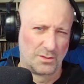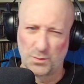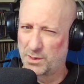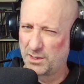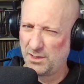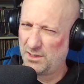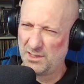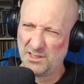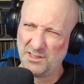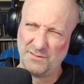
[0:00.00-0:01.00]

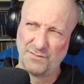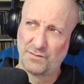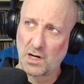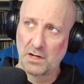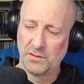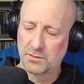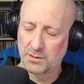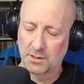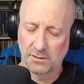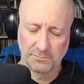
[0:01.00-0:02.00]
25 years
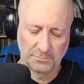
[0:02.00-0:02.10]
ago.